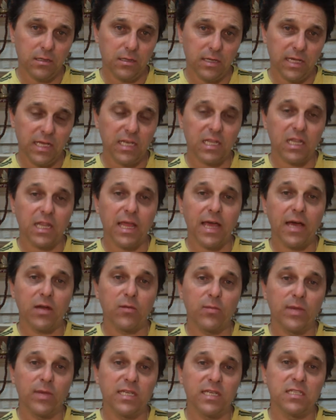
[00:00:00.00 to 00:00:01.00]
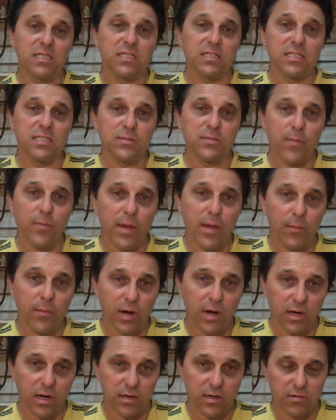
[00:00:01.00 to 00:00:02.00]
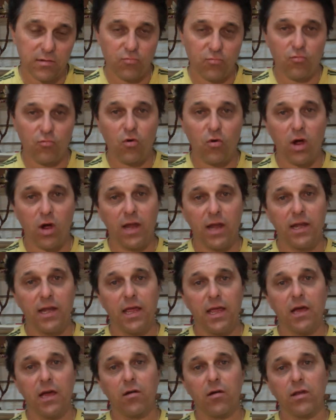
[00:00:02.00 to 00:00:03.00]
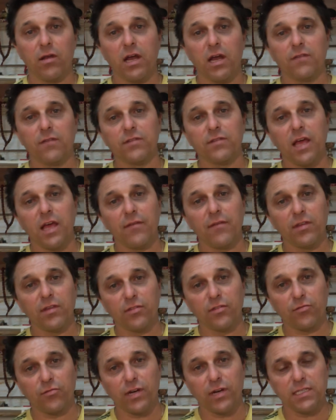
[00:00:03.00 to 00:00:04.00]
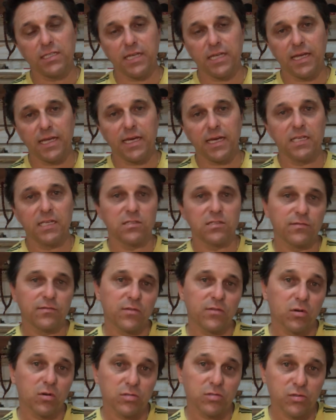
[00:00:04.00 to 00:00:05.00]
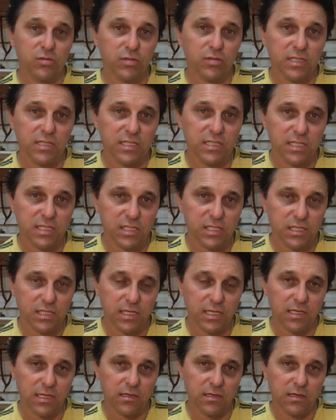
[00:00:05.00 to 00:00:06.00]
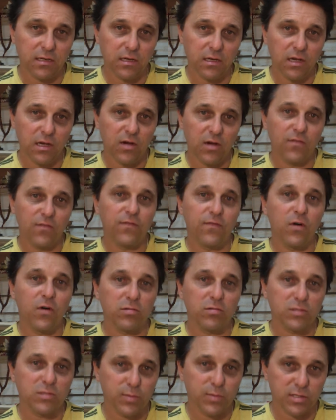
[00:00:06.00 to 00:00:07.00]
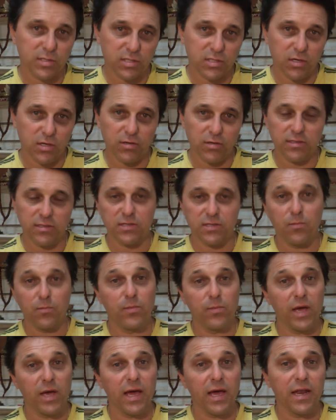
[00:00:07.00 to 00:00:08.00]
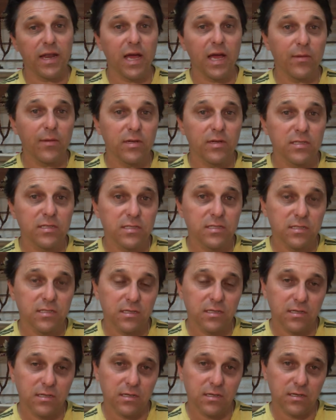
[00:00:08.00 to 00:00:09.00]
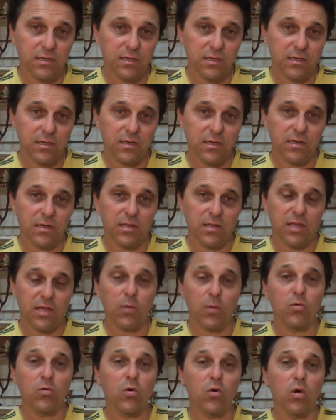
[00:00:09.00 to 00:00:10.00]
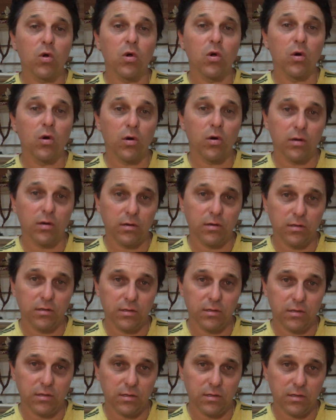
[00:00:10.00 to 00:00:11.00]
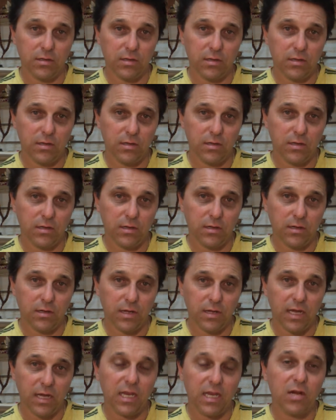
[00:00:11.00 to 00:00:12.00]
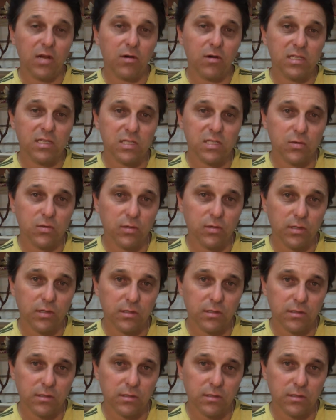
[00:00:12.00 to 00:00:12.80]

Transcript: It allowed me to dismember right now, and after having 3 decades of cultural conditioning, false personas and bad habits, they were all gone. And here I stood,